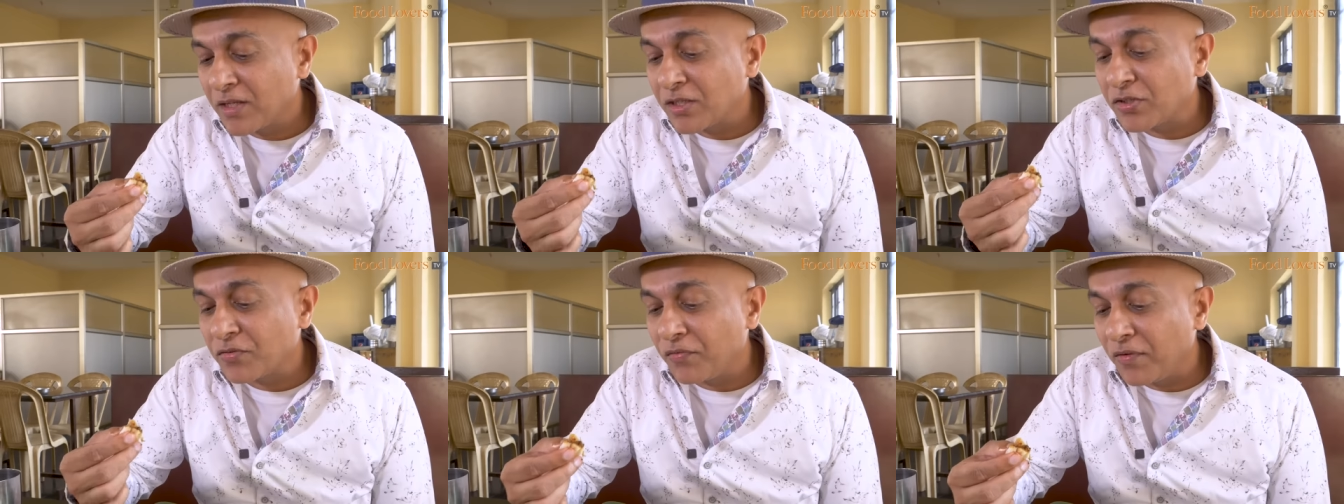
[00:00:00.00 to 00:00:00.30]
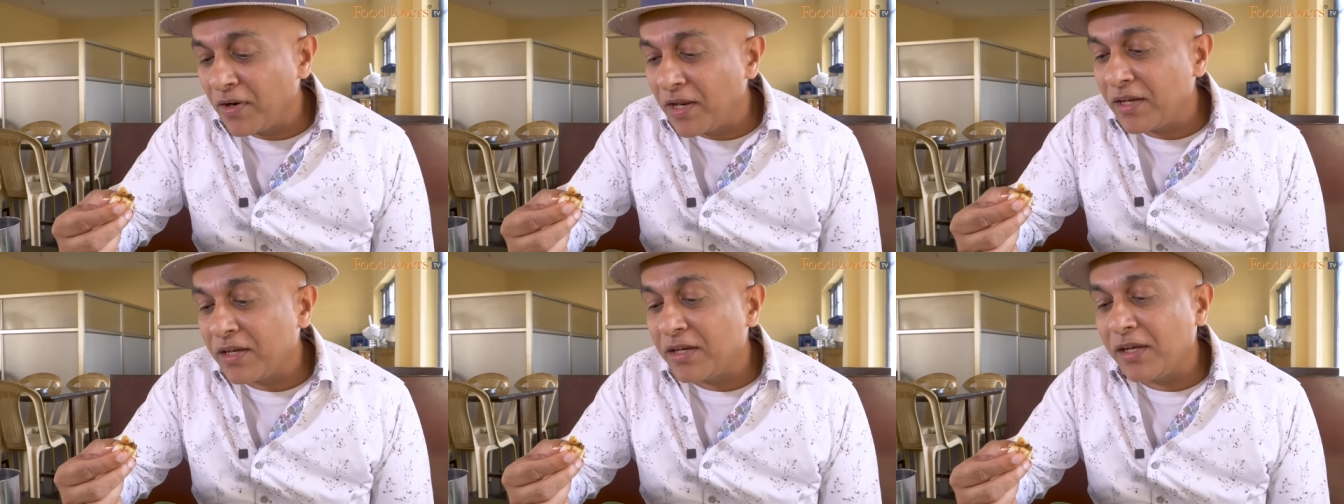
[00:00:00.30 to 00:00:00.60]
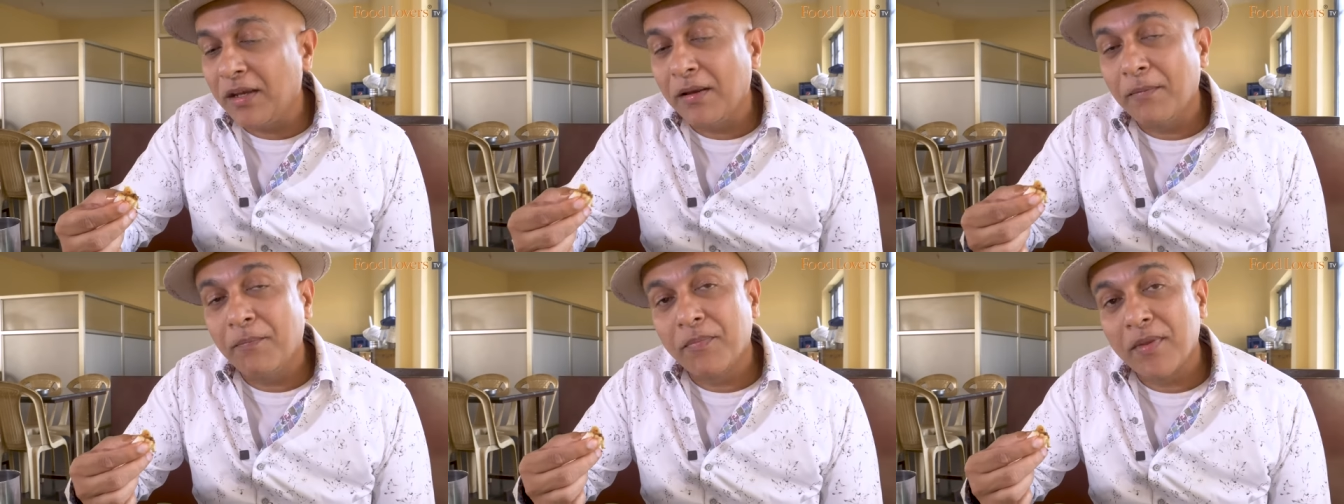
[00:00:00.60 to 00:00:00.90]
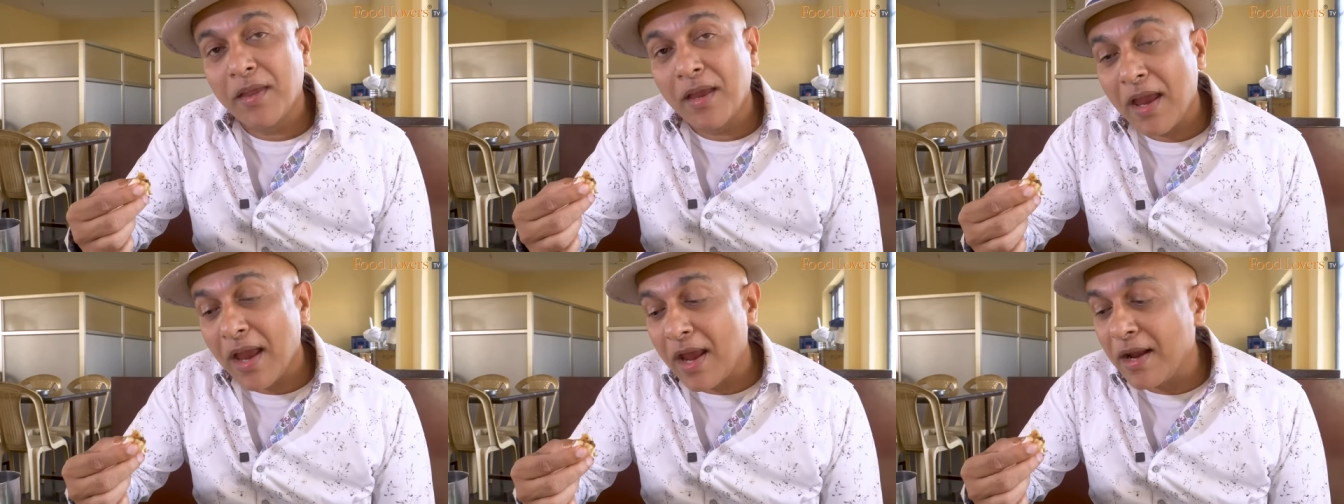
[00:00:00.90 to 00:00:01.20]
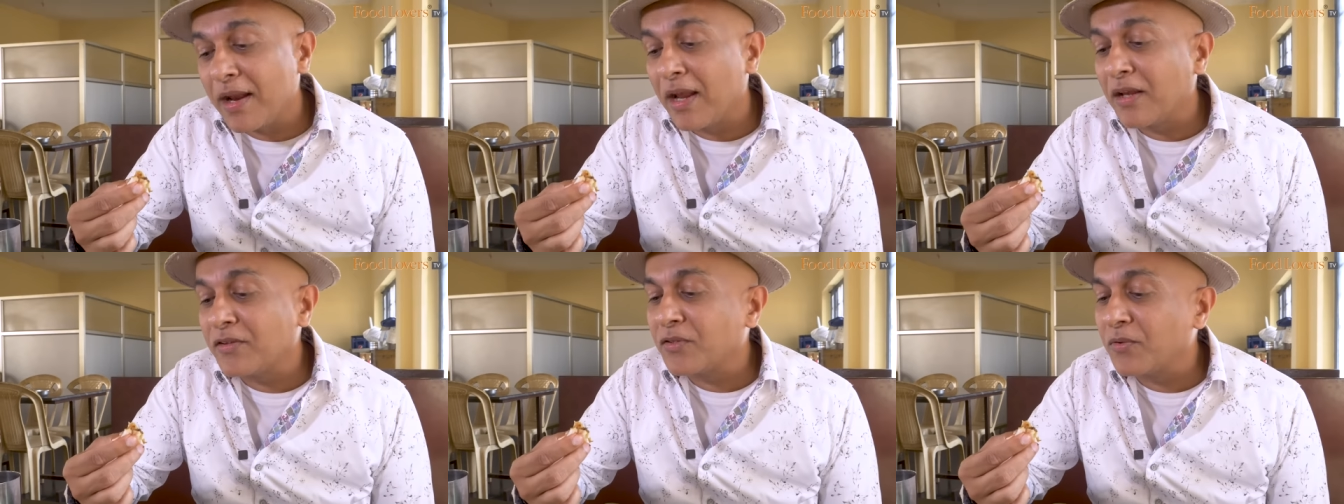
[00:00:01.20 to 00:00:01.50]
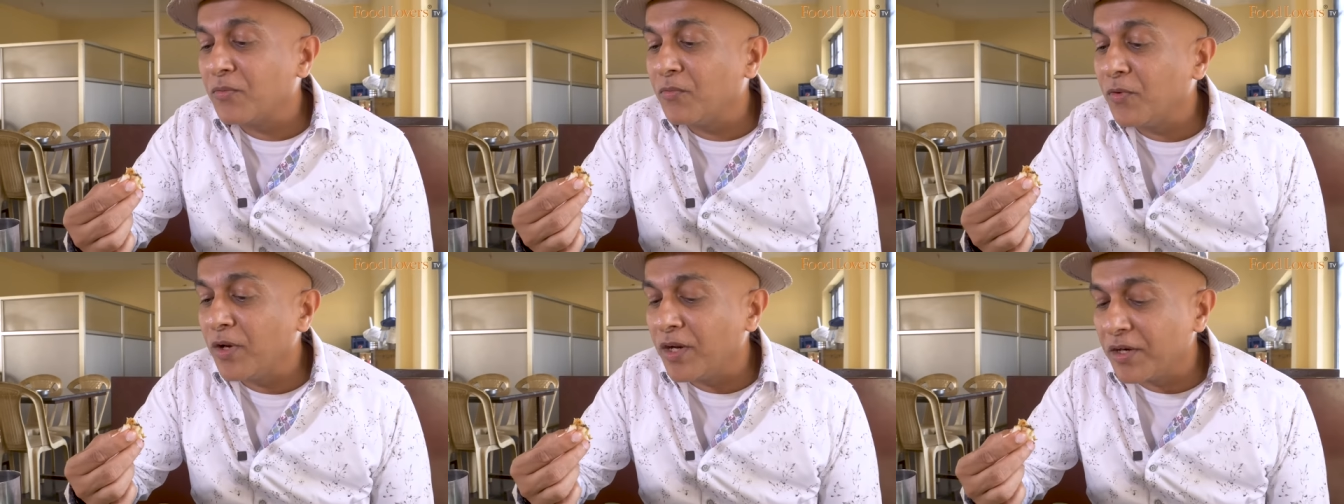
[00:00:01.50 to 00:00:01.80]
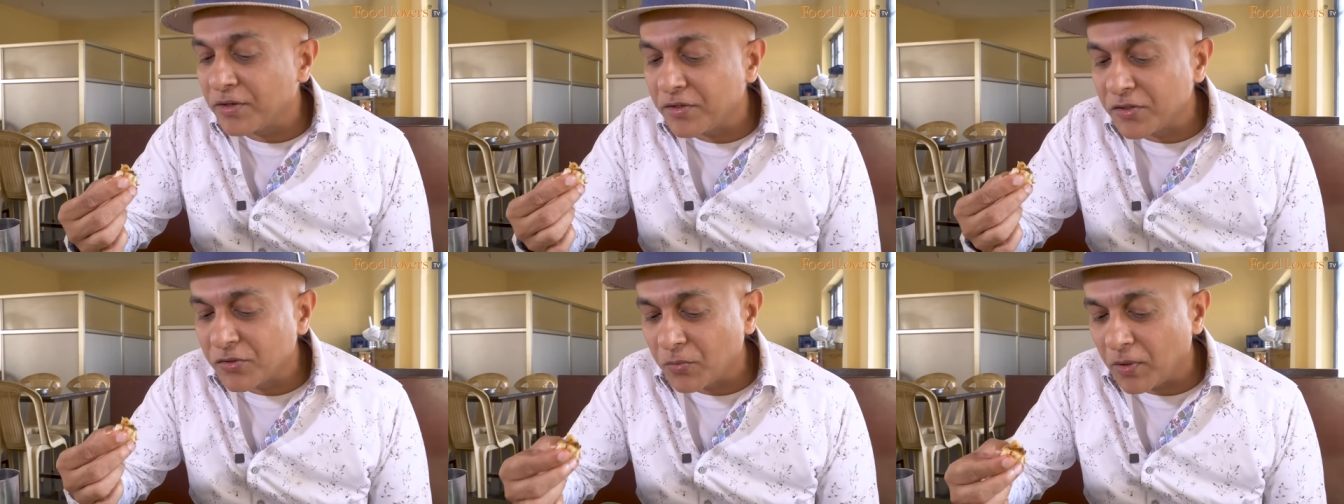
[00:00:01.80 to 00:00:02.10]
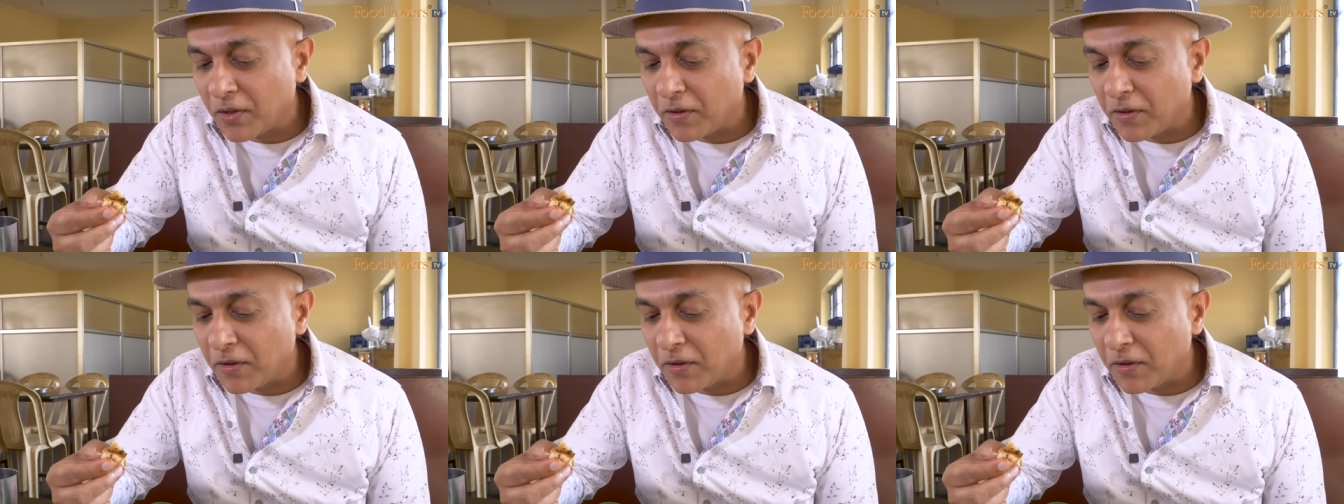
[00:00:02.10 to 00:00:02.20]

It's flaky and has some weight as